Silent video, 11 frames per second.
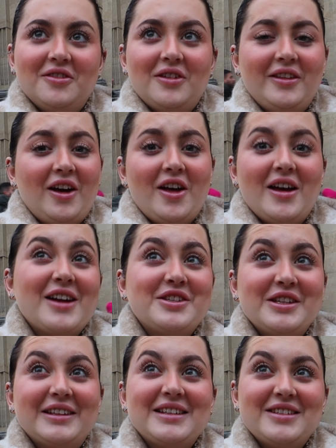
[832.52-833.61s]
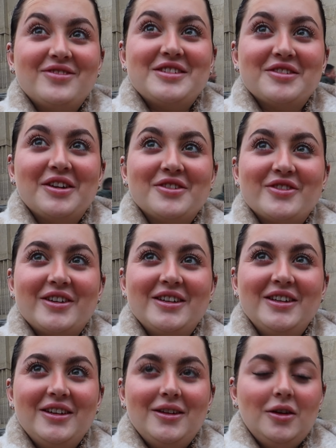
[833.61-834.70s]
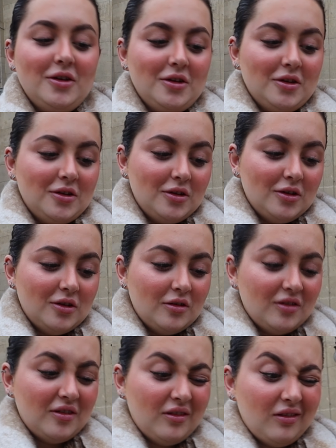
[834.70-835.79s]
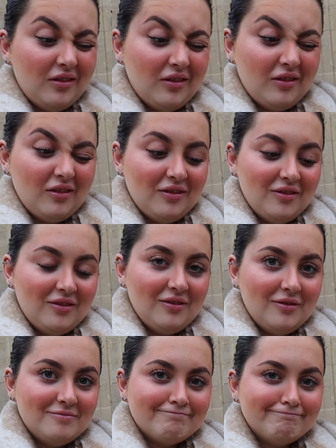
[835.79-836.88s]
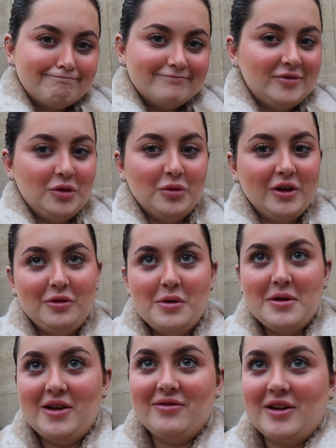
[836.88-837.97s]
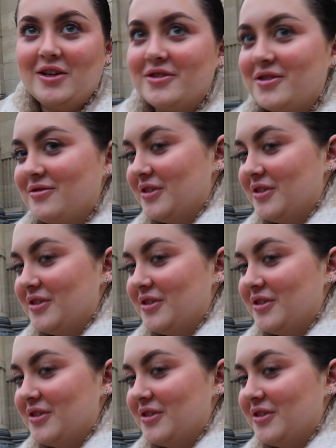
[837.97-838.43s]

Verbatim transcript: I, I actually think that's even too close for her. See Jamie, you weren't, we weren't even close.